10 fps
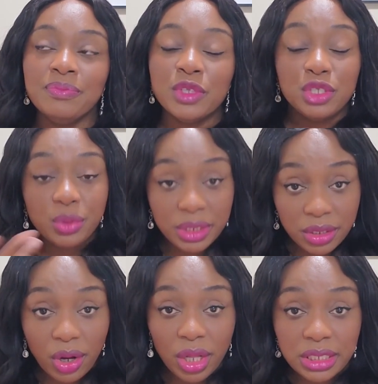During the
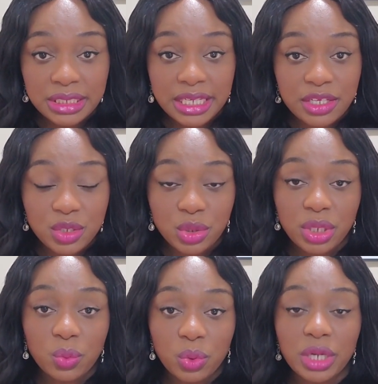holidays, you
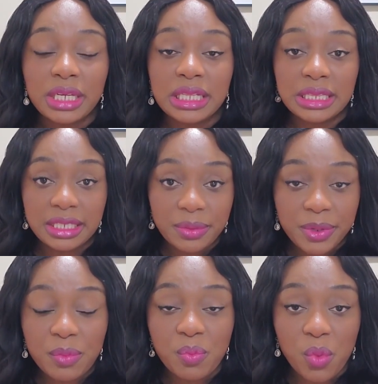can work a little
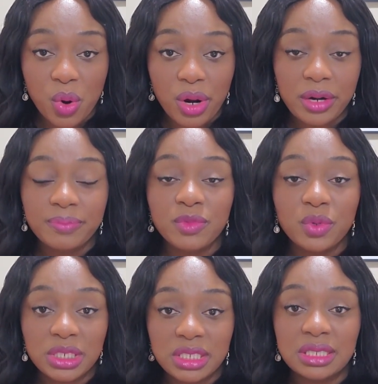bit more,
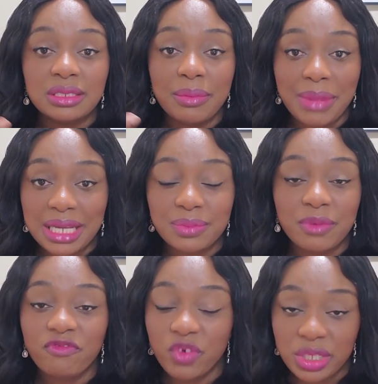which is the maximum
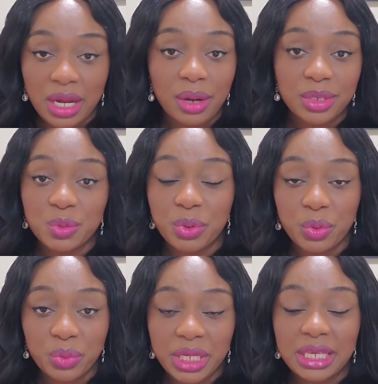40 hours per
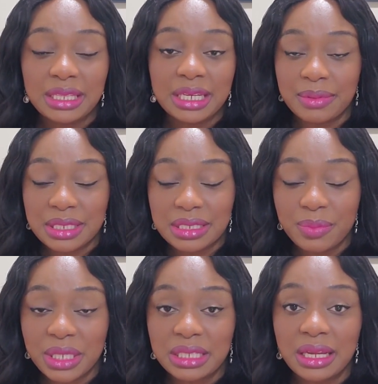week that is
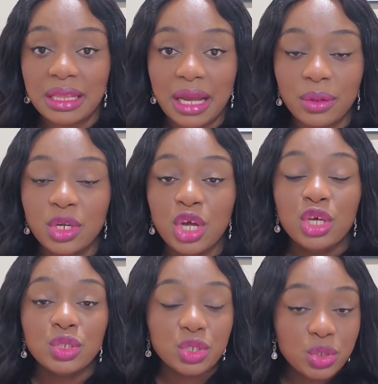typically allowed.
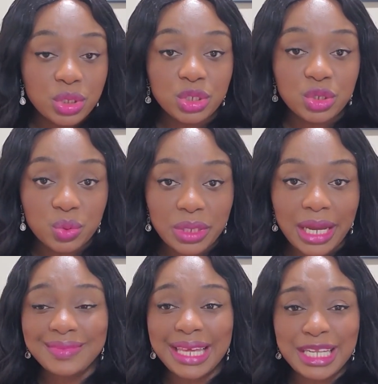So you could do
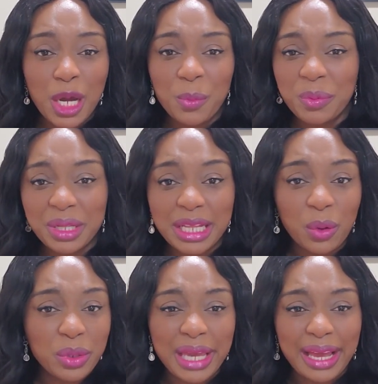that. Now, people are like,
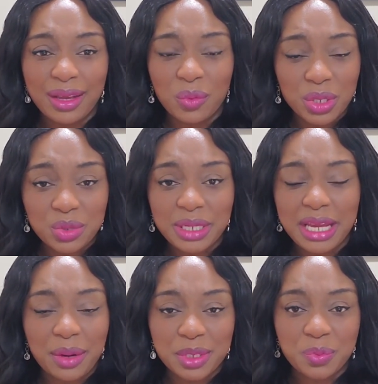oh yeah, I can work 20
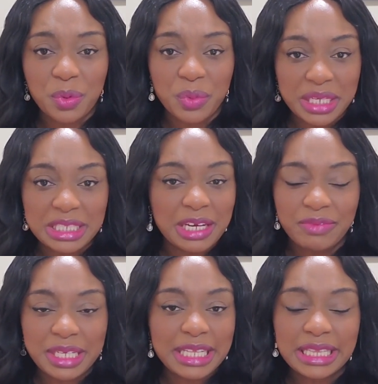hours per week.
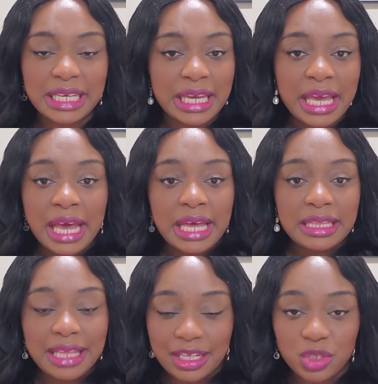Definitely.
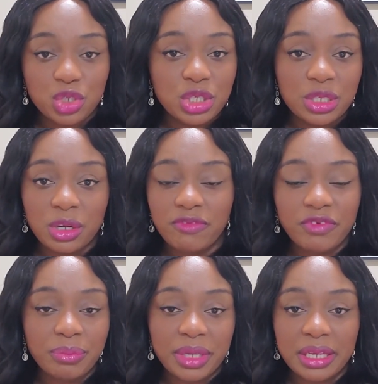That's good enough
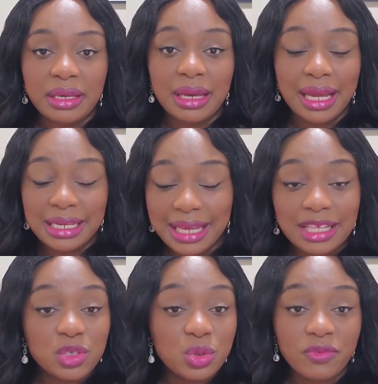for me, and
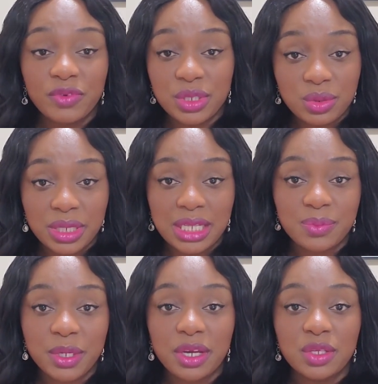that's good for students
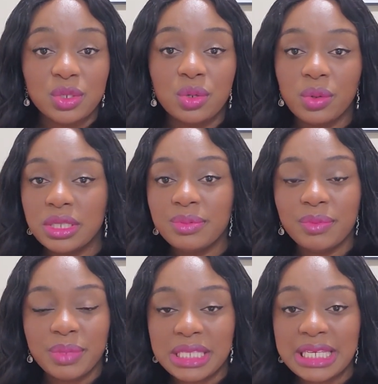because you're going to be
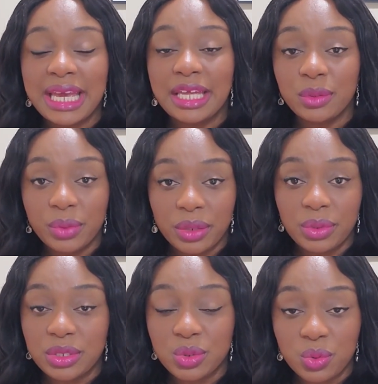busy anyway
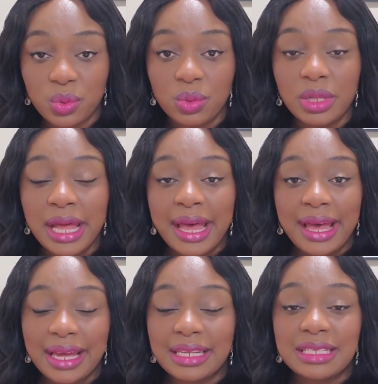with school,
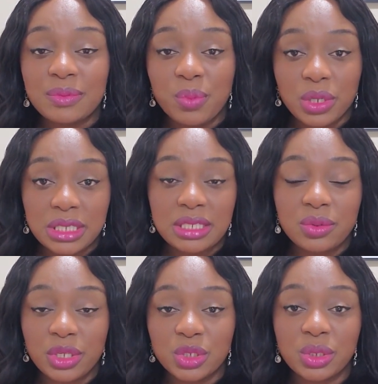and it's important to
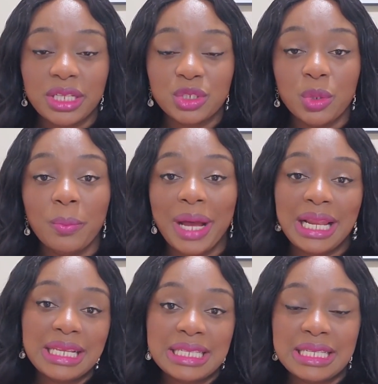ensure that you're
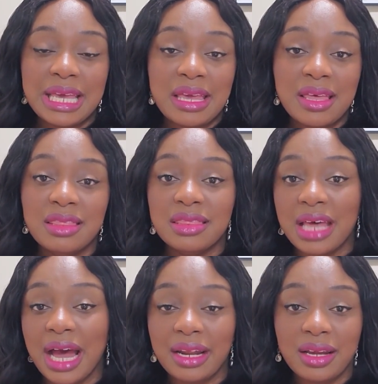balancing
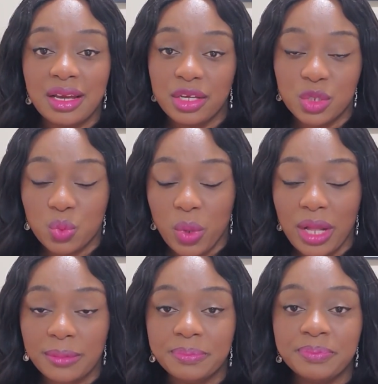that as well.